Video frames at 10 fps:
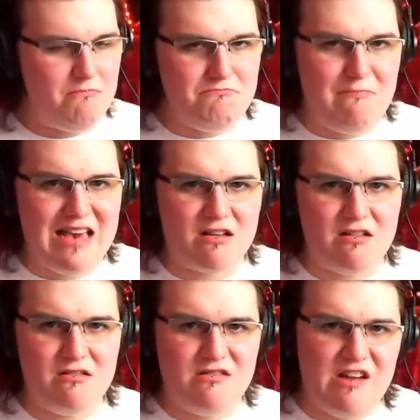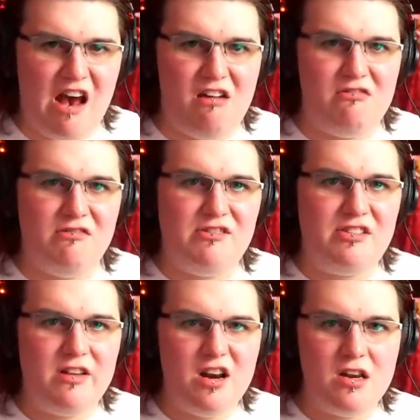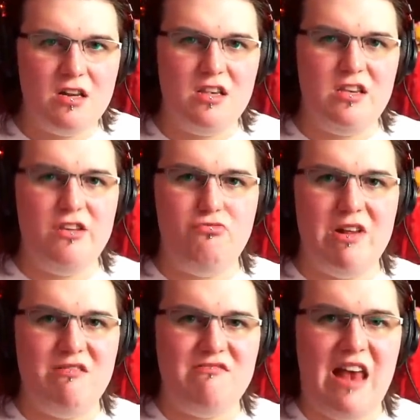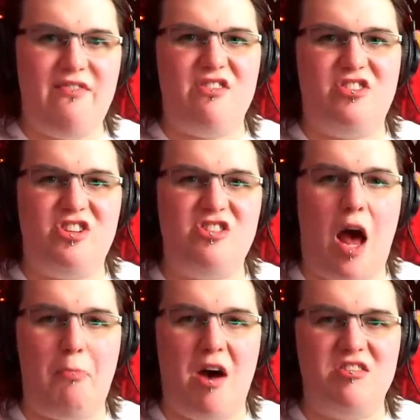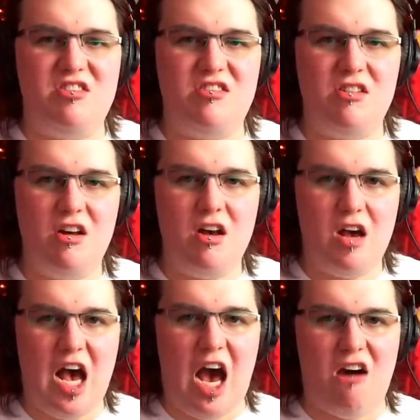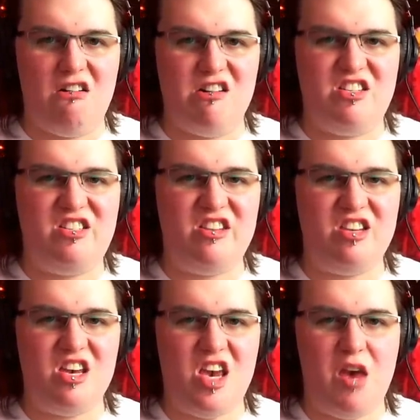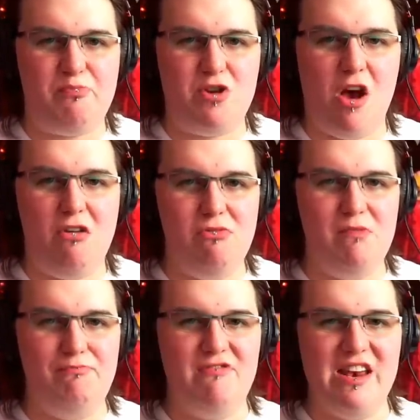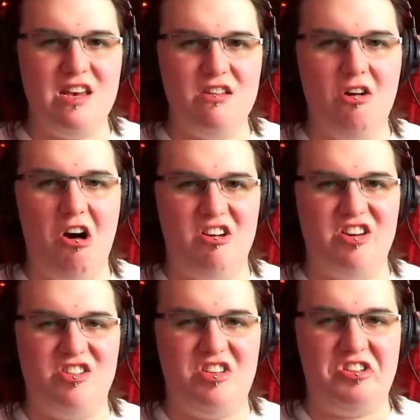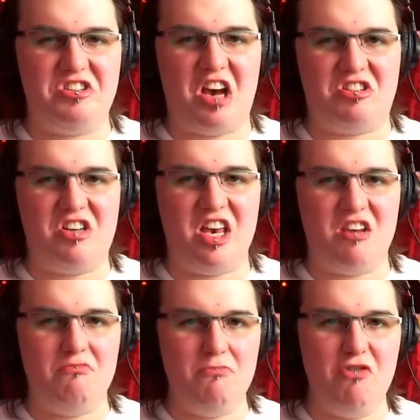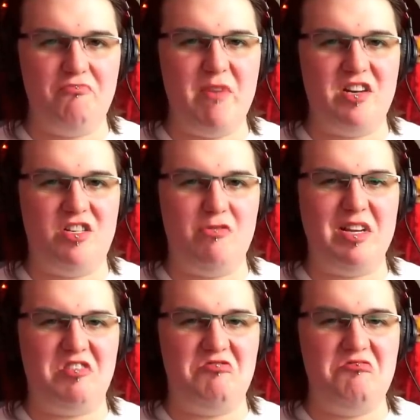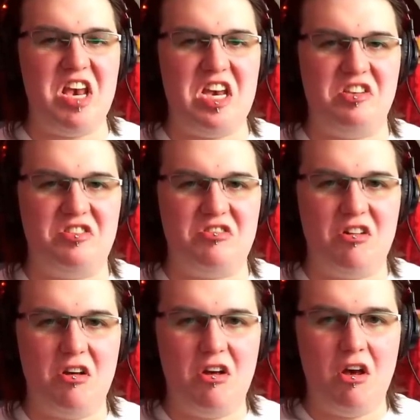Michael Knowles. You will never stop us. Our sissy hypno will bring your disgusting movement to its knees.